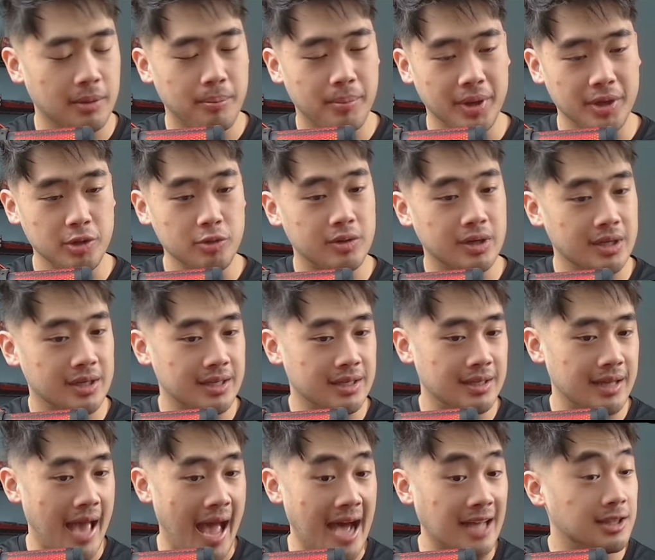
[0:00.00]
but you can
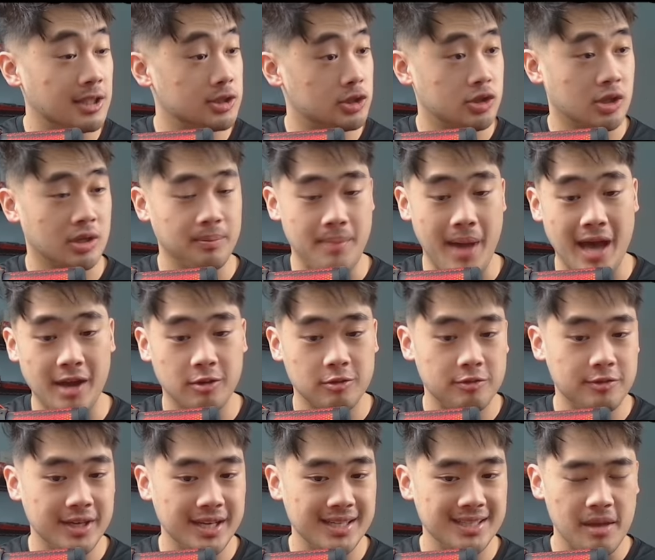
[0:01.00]
add this during battle
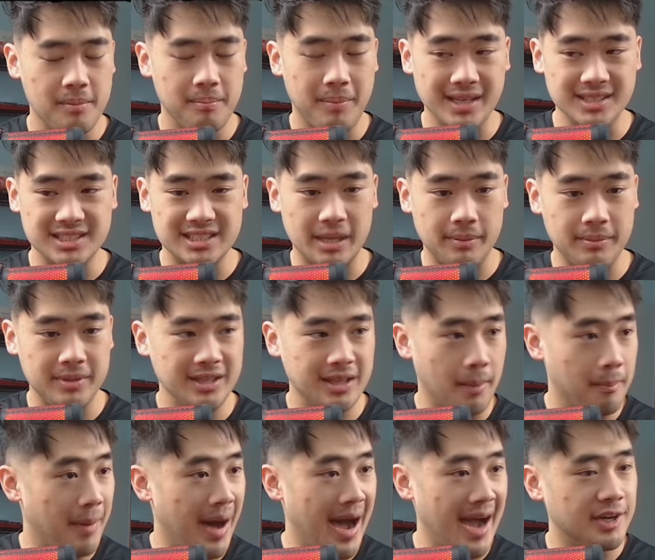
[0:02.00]
phase by summoning the
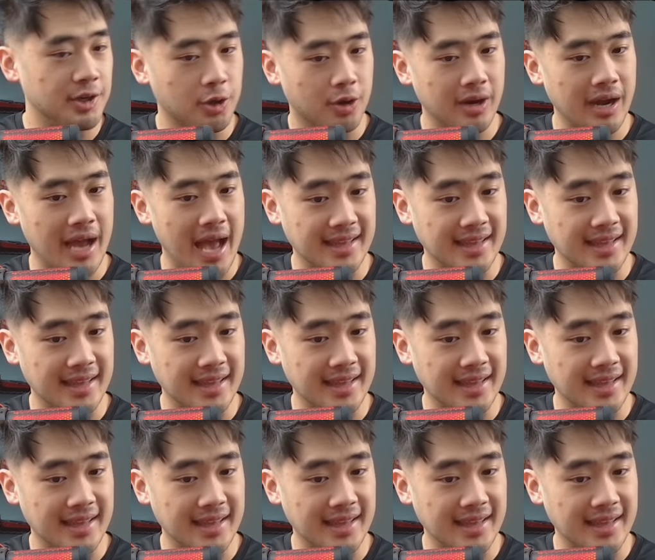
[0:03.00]
Baidora